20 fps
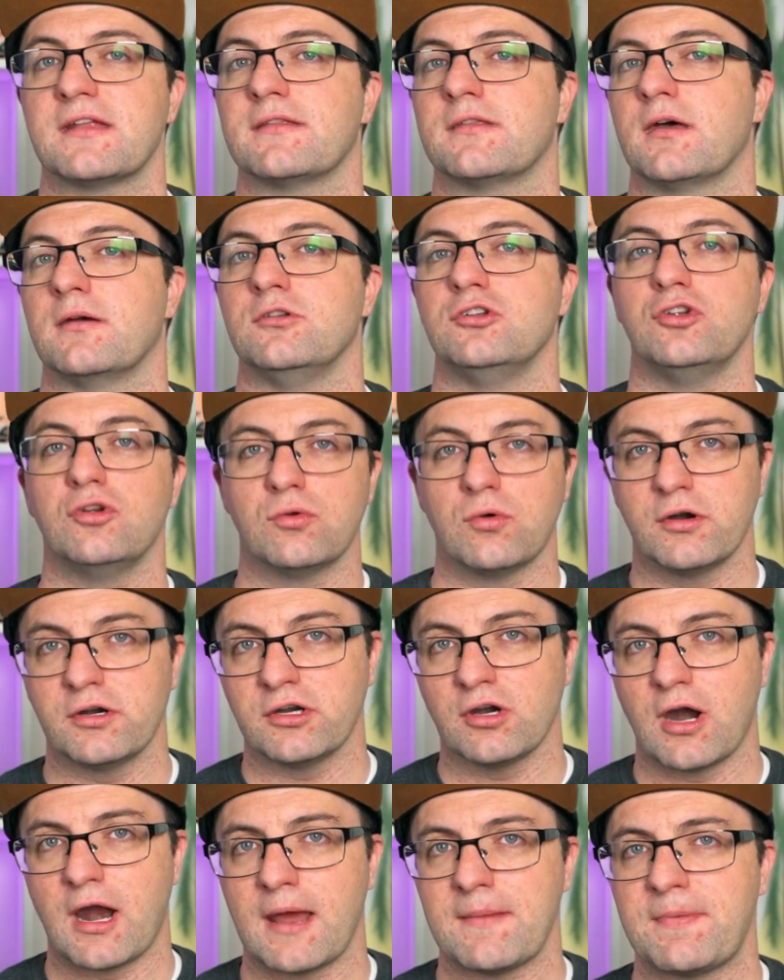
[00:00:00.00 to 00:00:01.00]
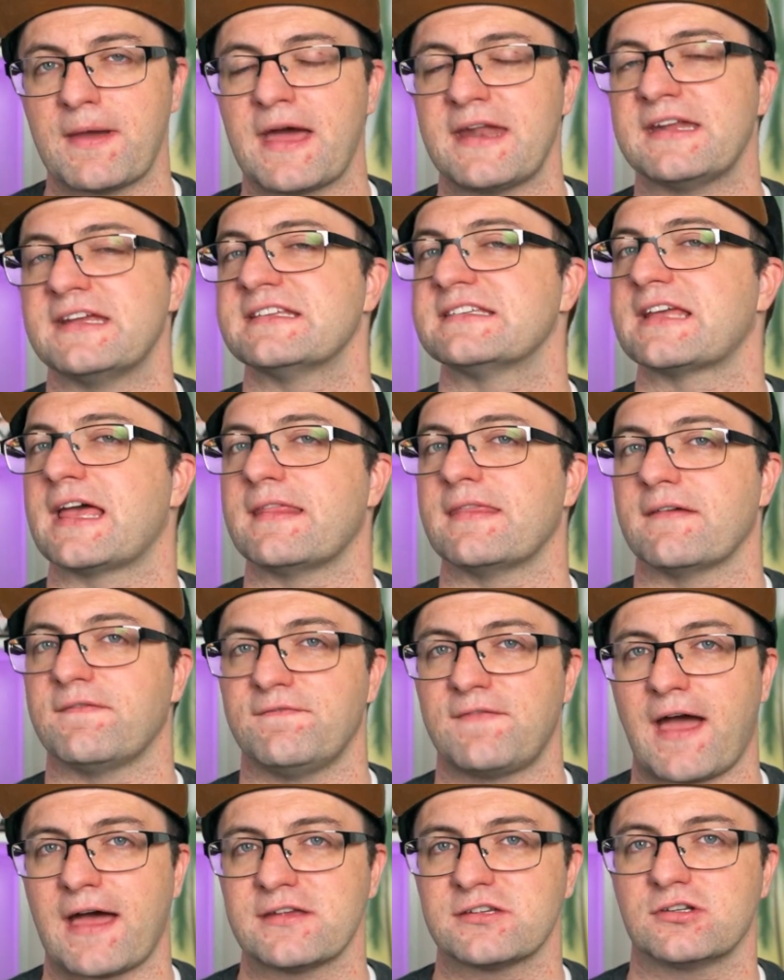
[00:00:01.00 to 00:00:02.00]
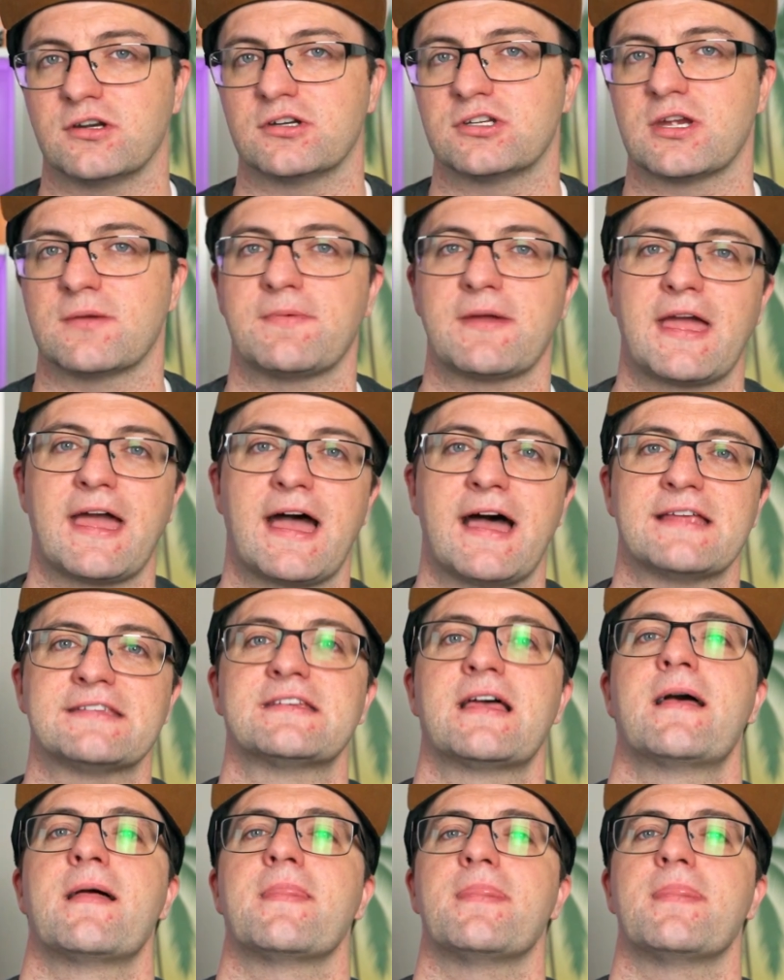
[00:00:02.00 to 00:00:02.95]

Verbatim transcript: the newer your iPad is and the faster chip it has,